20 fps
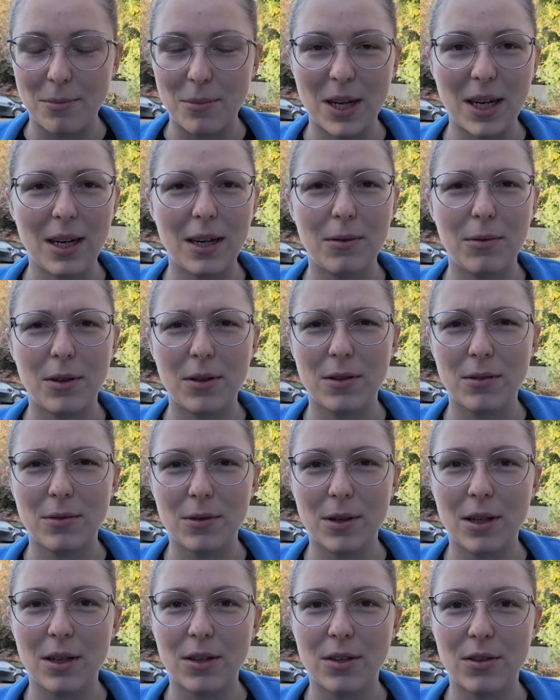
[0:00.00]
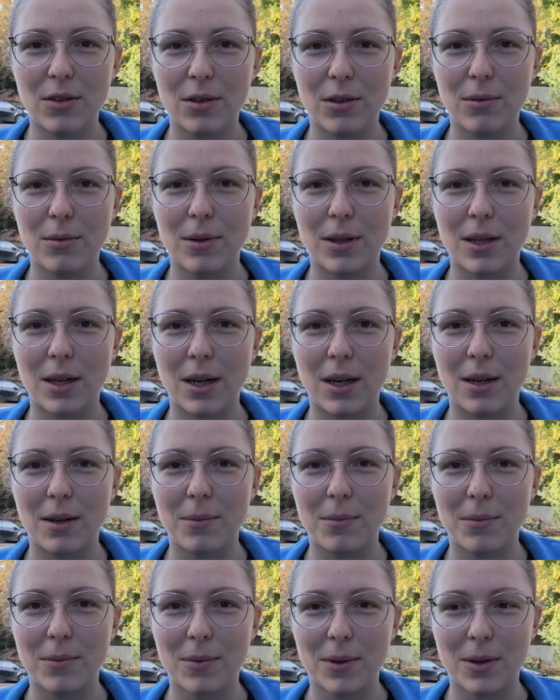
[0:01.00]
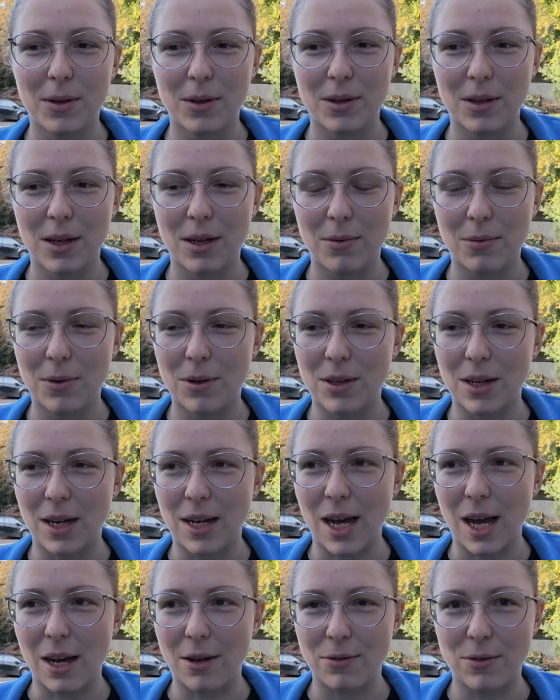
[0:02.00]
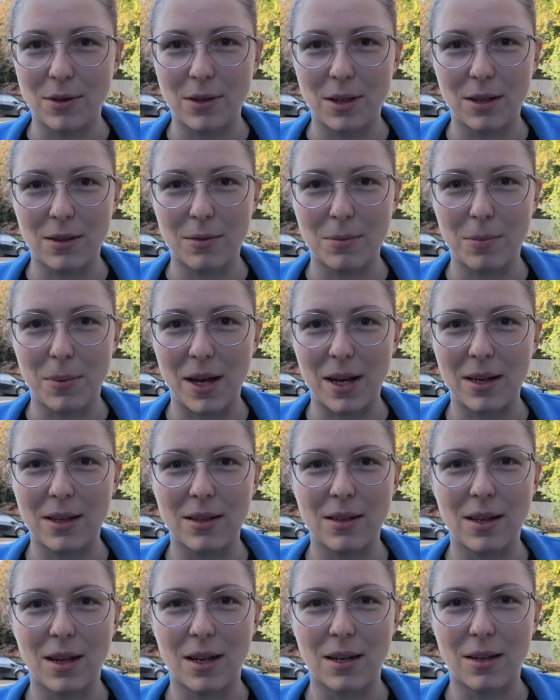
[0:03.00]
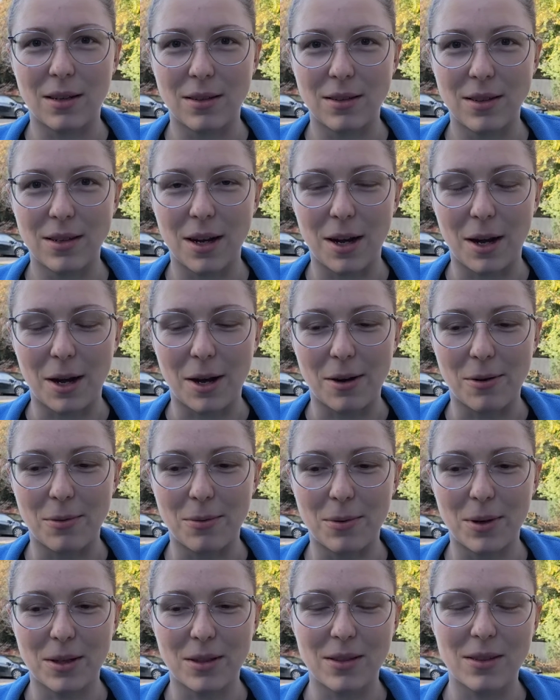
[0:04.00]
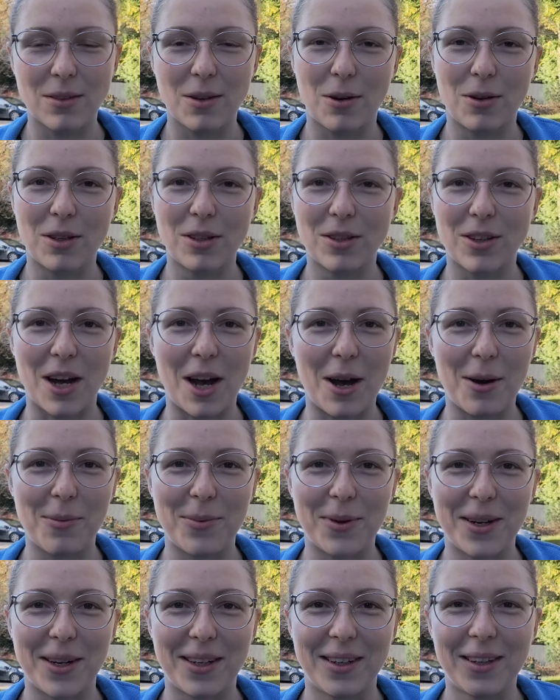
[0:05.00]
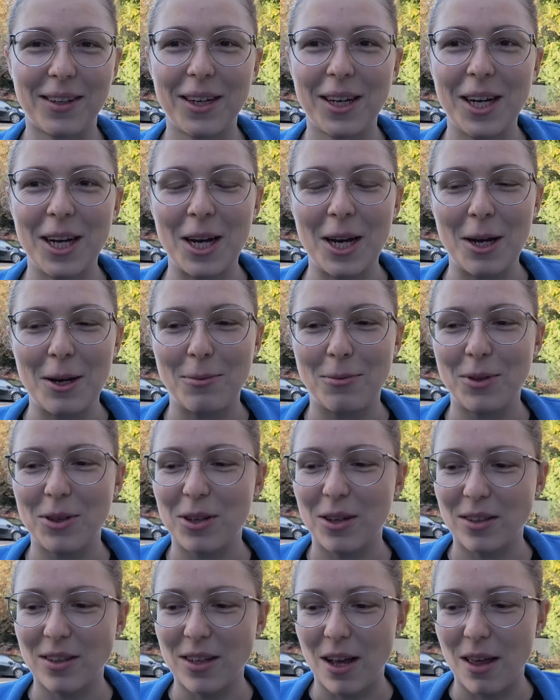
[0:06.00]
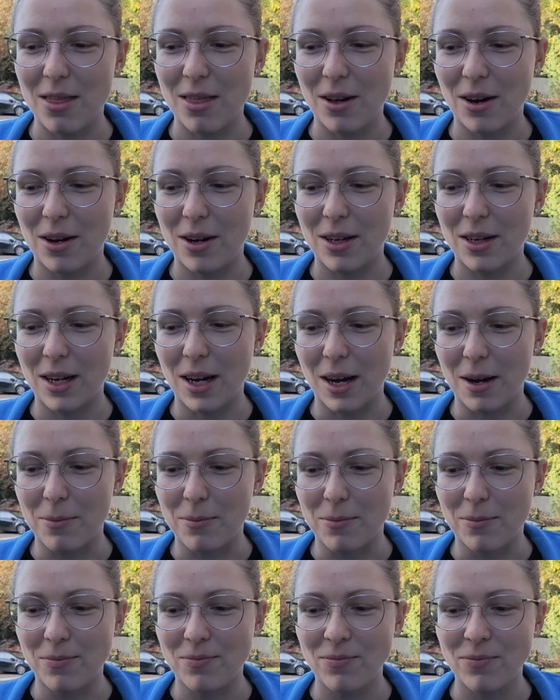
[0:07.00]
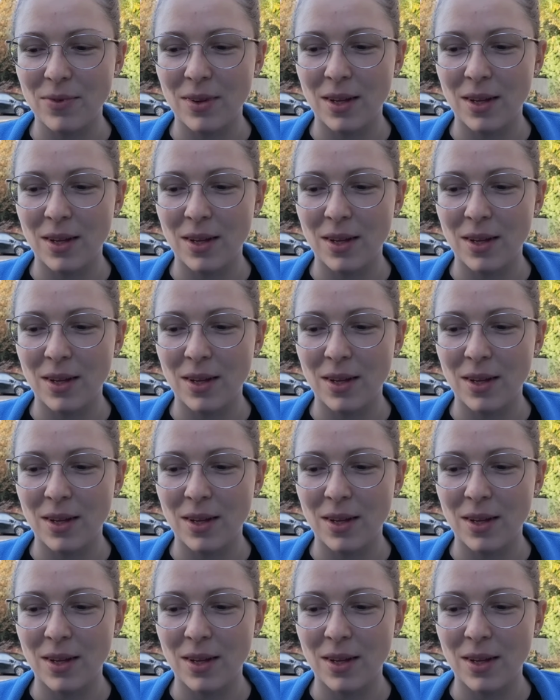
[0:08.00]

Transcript: but I wasn't really sure what I have to expect and what's going to happen, because I thought I'm